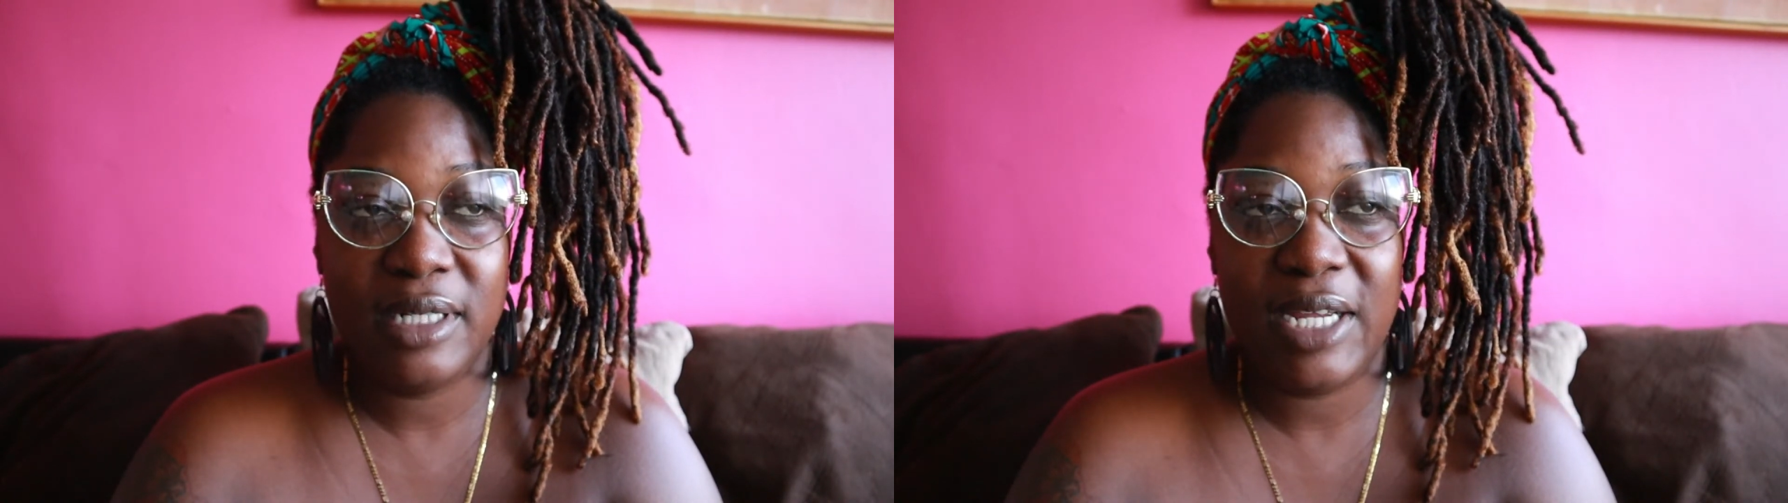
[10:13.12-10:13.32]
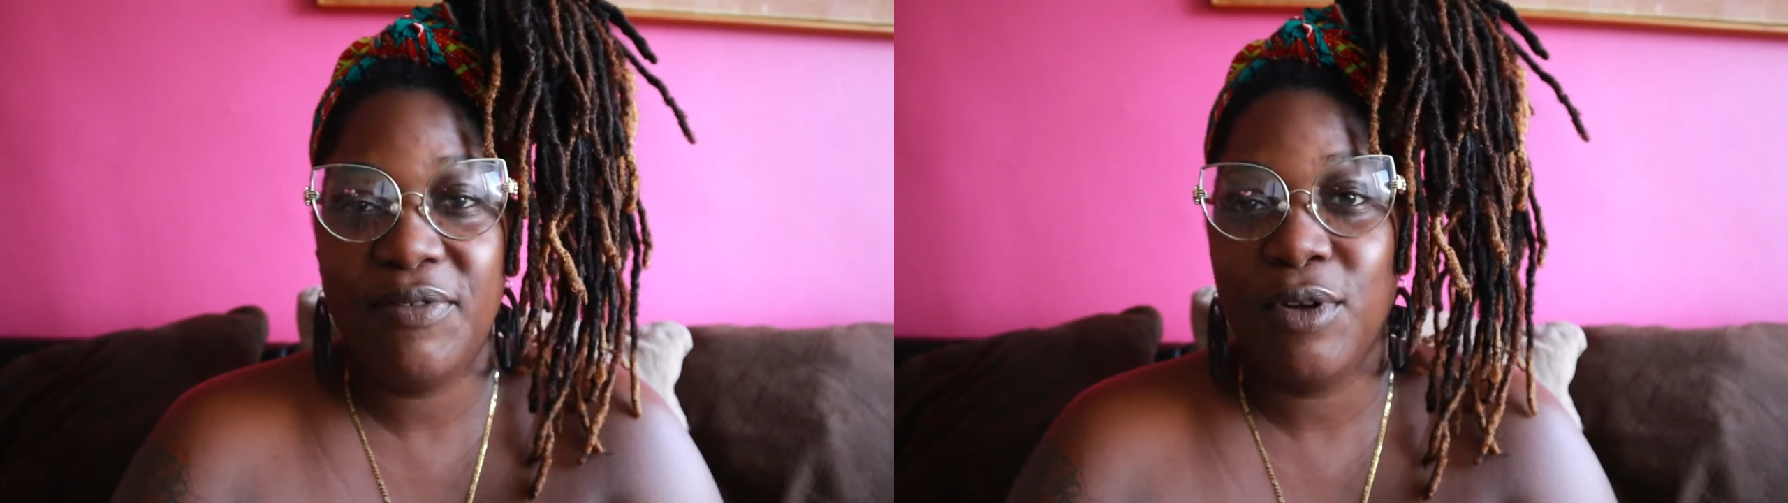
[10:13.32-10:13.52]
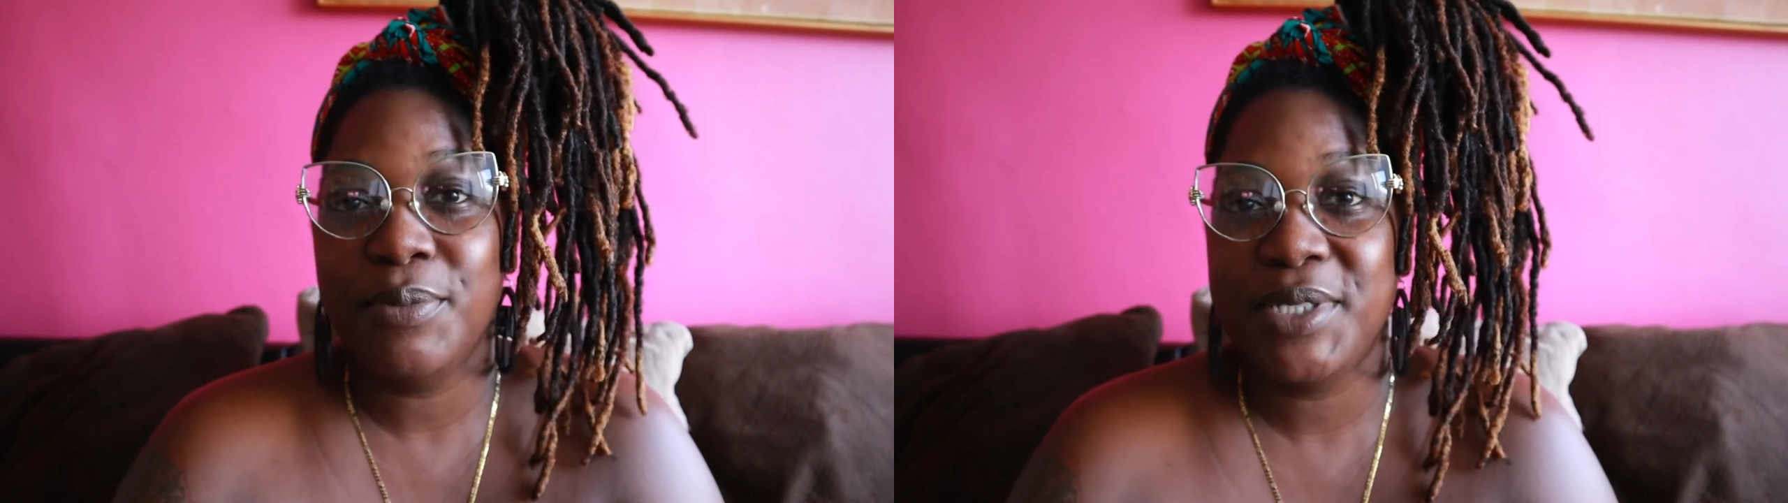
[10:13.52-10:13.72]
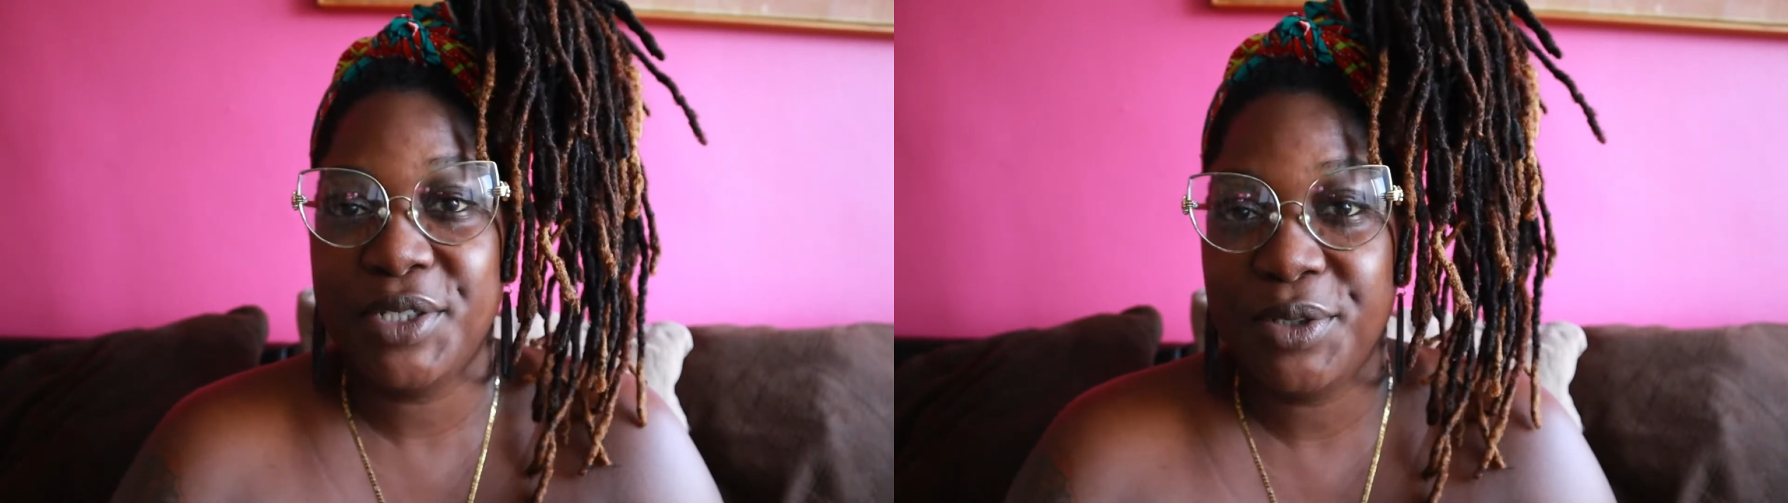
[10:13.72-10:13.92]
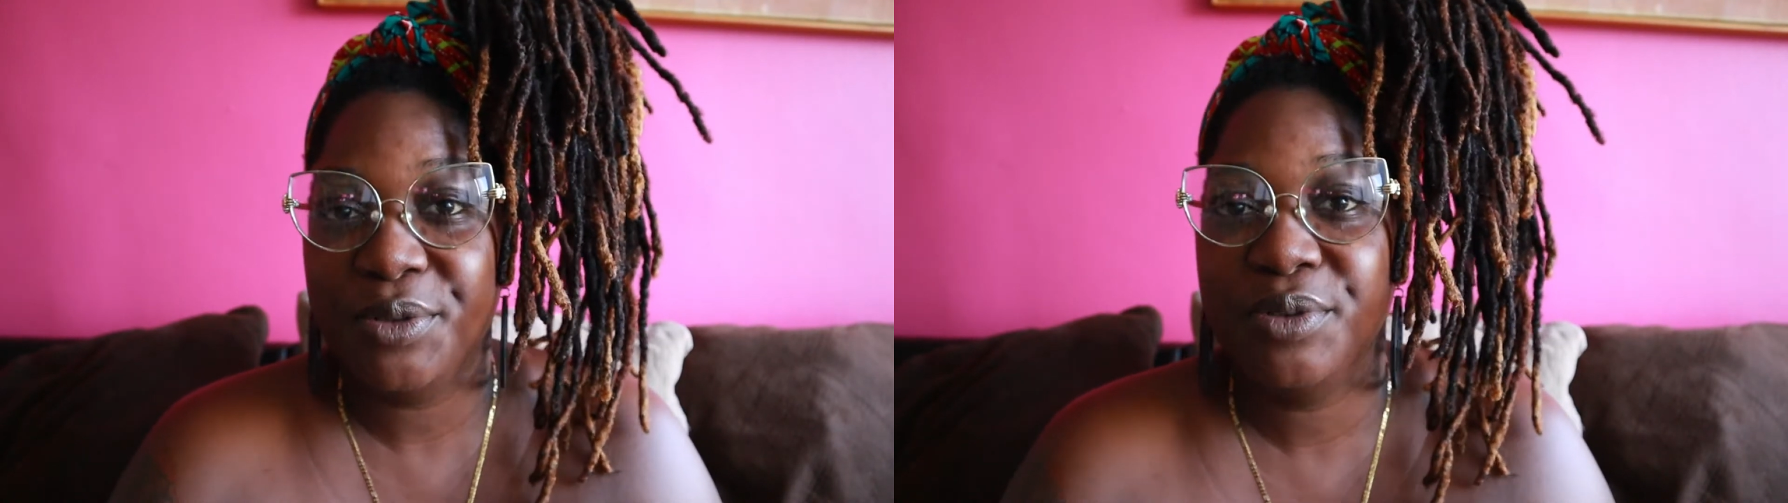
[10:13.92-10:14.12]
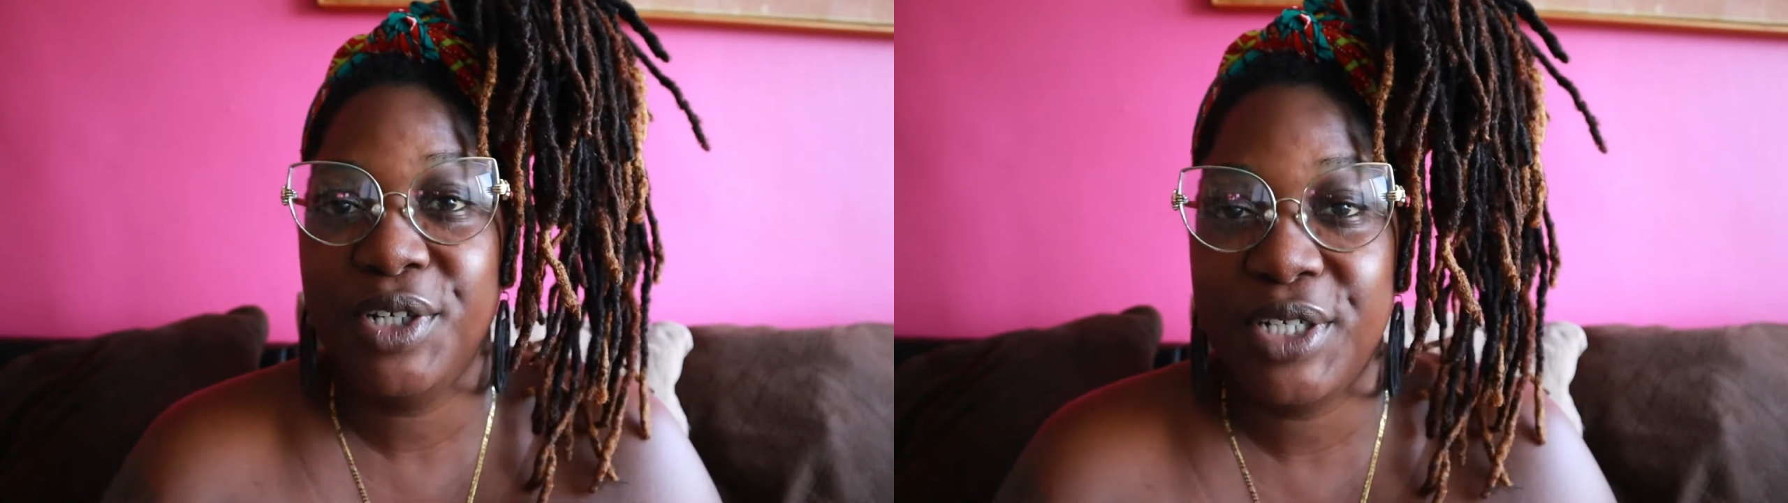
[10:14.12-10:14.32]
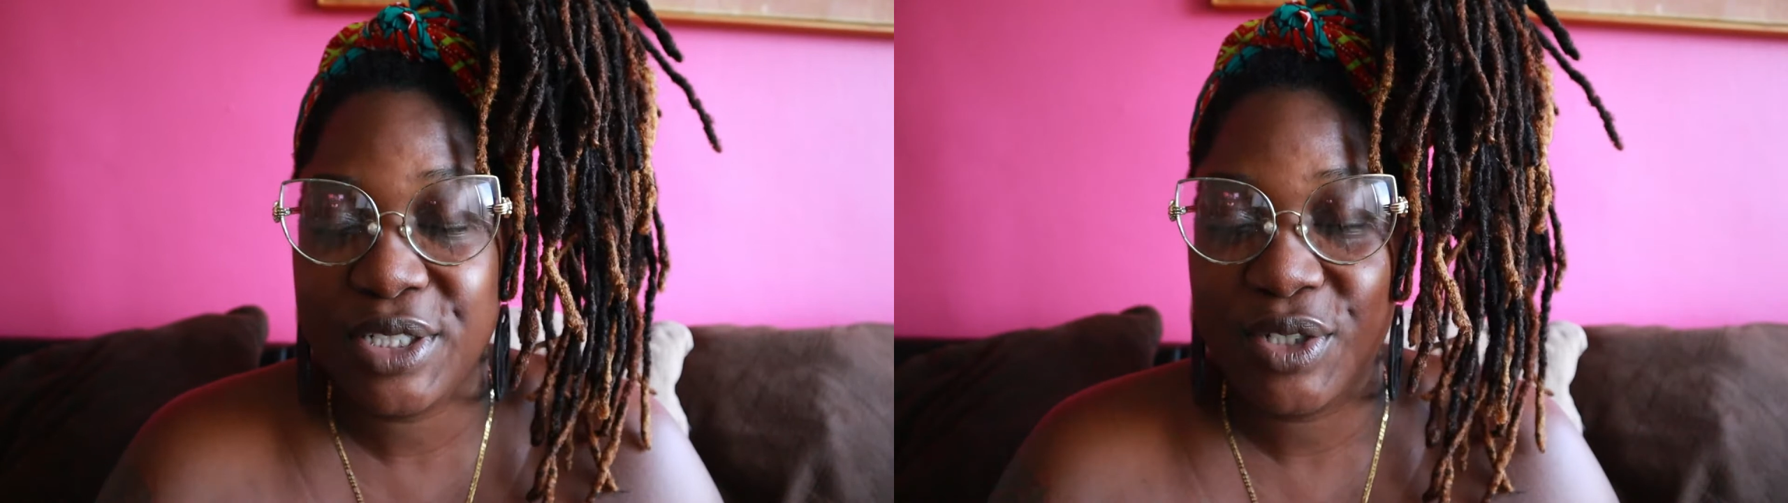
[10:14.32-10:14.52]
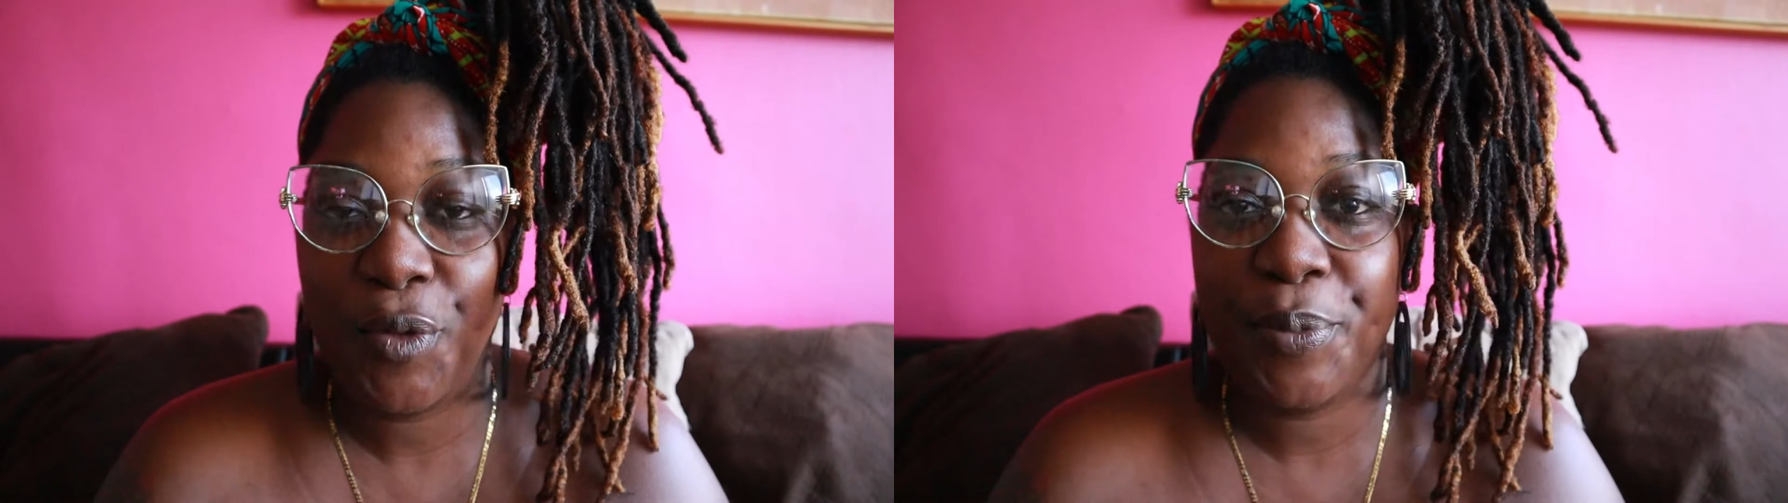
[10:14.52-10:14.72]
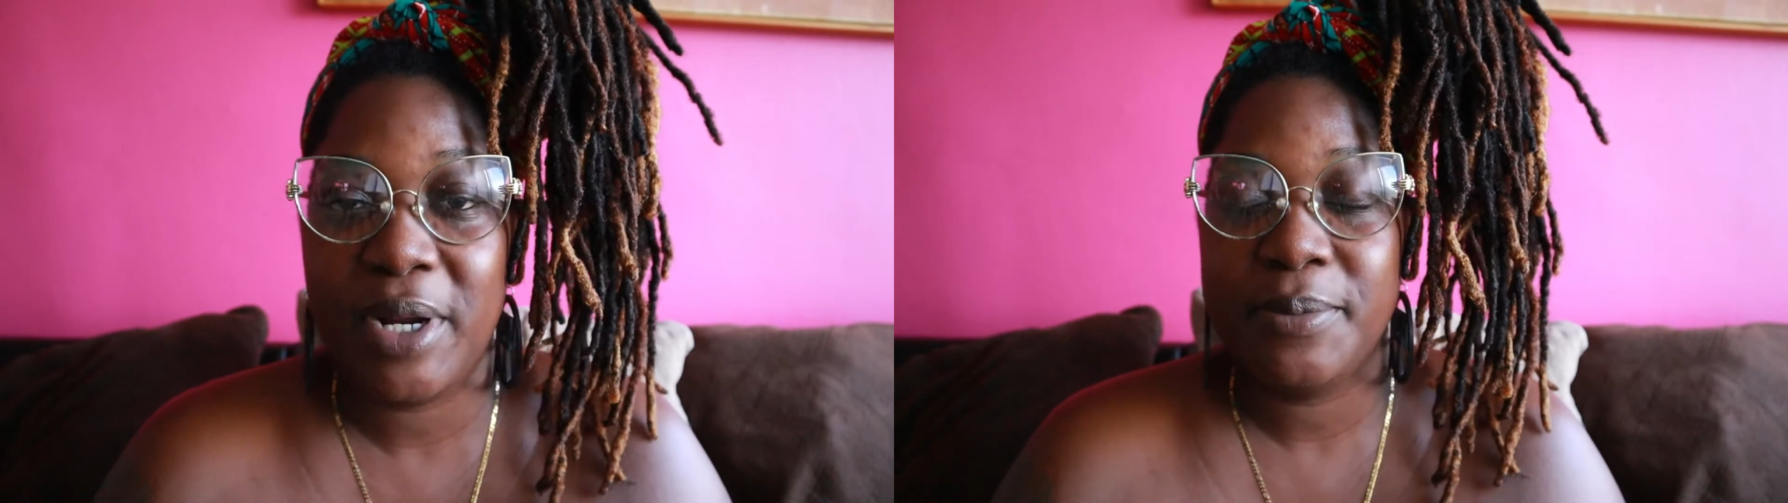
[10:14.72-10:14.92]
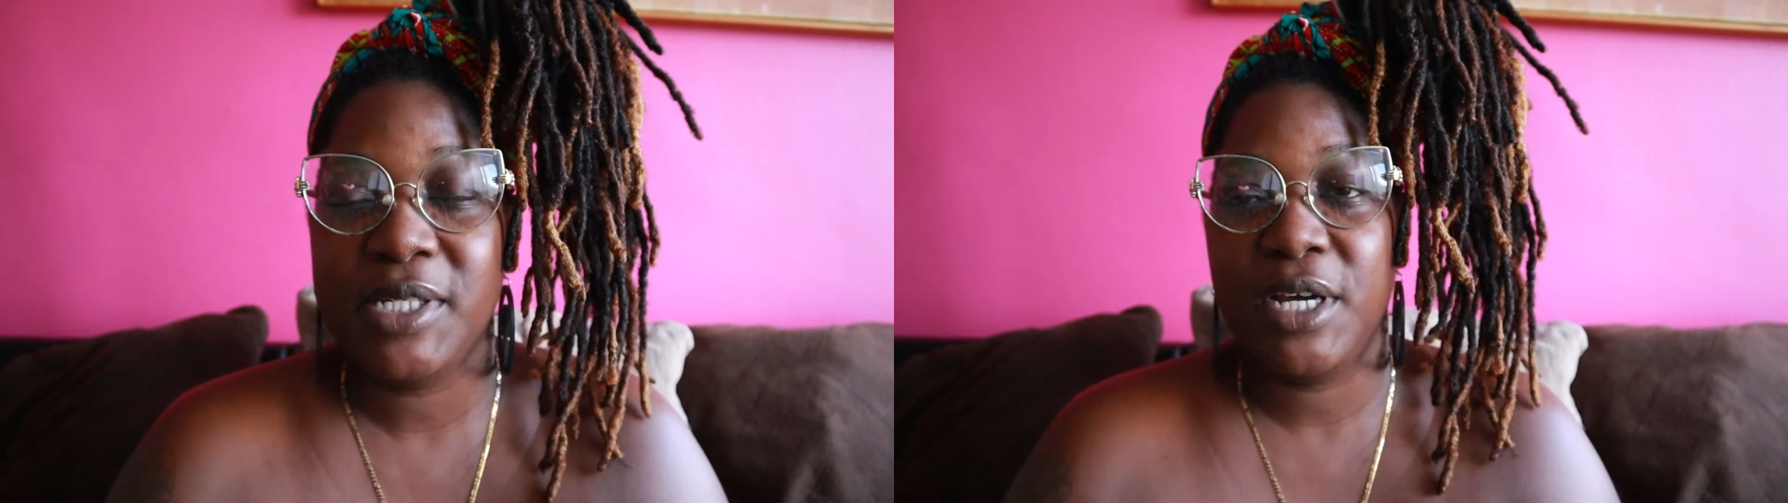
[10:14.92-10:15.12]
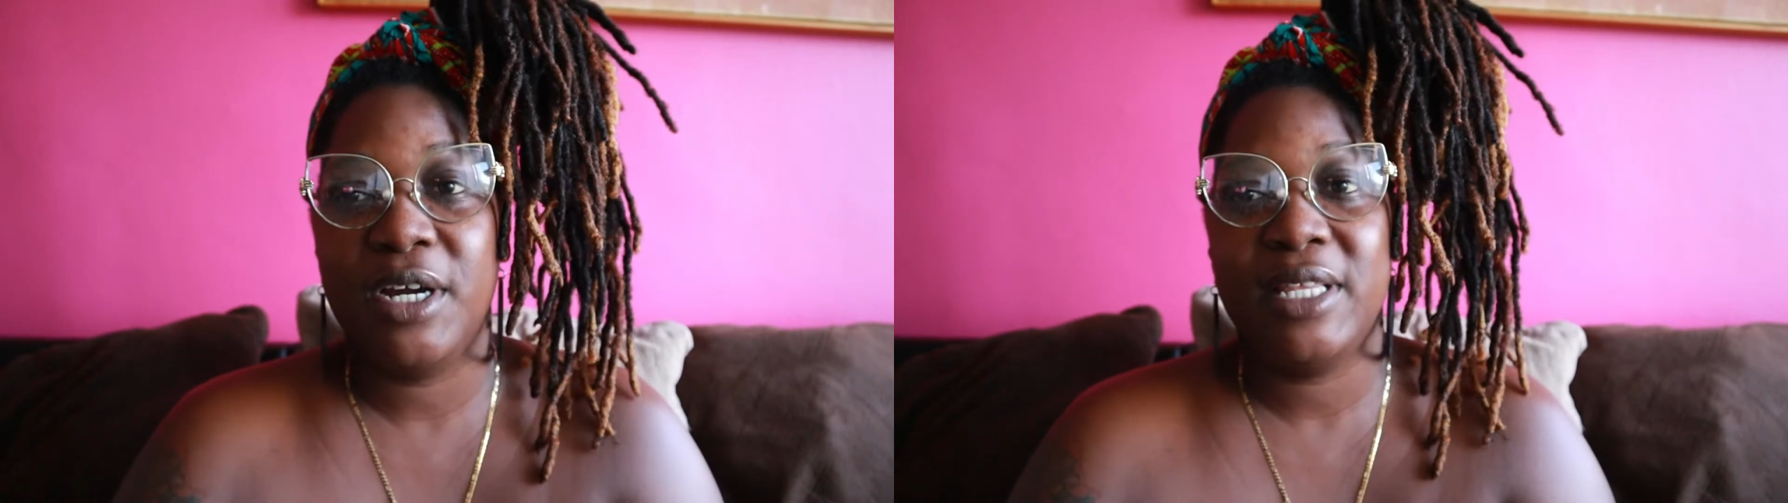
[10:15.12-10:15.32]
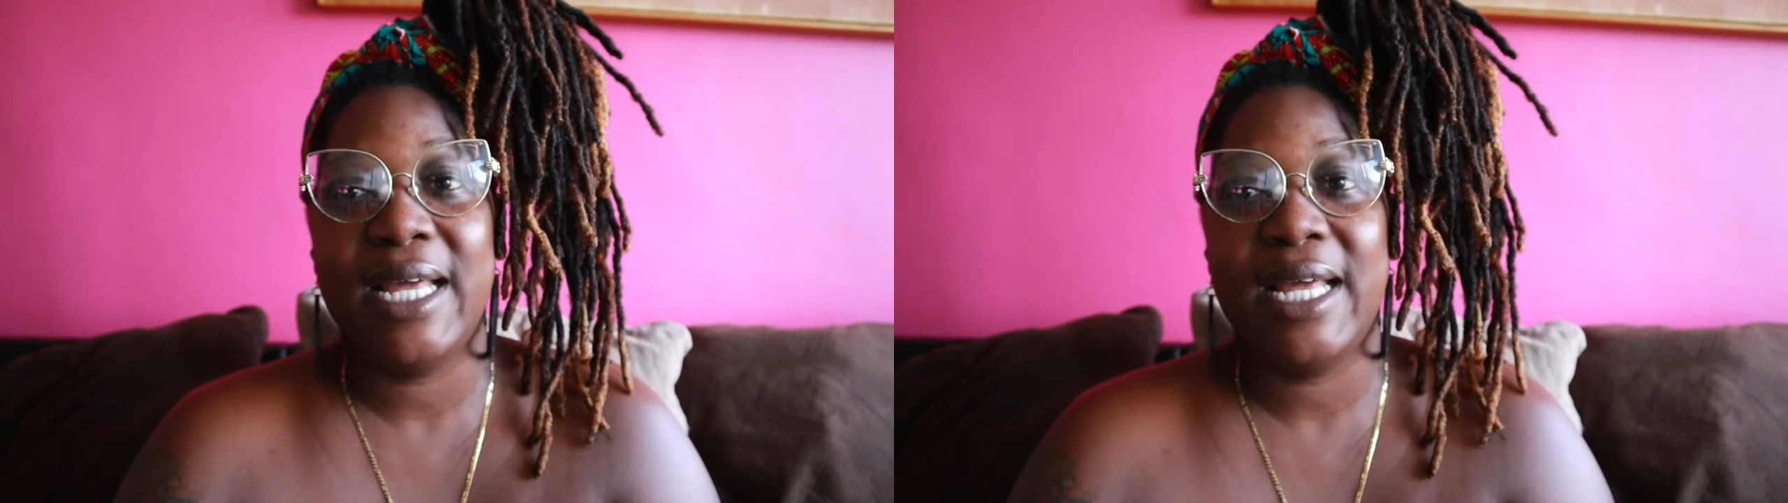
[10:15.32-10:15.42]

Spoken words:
Even though I'm still learning to open up to her,